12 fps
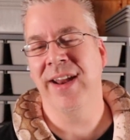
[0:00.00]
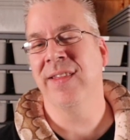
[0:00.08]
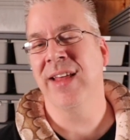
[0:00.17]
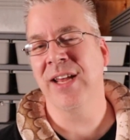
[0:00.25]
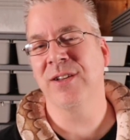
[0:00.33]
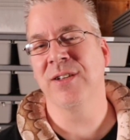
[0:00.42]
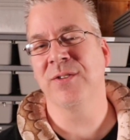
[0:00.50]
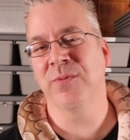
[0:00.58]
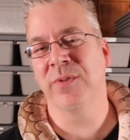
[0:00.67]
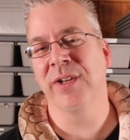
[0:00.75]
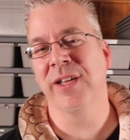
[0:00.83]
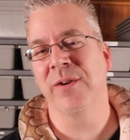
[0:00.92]
And that is
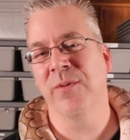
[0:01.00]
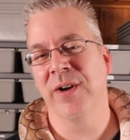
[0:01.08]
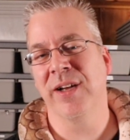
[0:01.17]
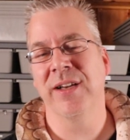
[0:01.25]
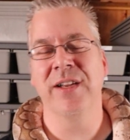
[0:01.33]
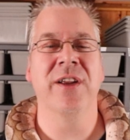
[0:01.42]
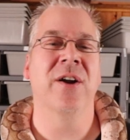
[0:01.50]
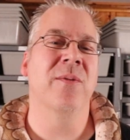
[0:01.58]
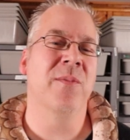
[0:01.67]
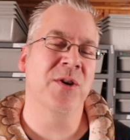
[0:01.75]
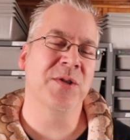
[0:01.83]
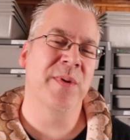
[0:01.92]
really what, you know,
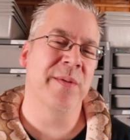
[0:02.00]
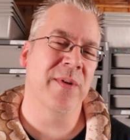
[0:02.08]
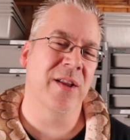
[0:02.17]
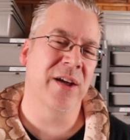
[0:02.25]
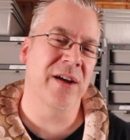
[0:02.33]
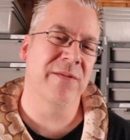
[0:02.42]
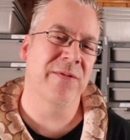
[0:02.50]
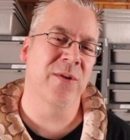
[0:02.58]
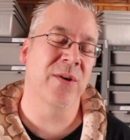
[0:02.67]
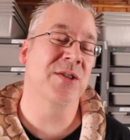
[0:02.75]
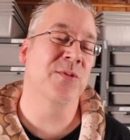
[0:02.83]
most people are looking for.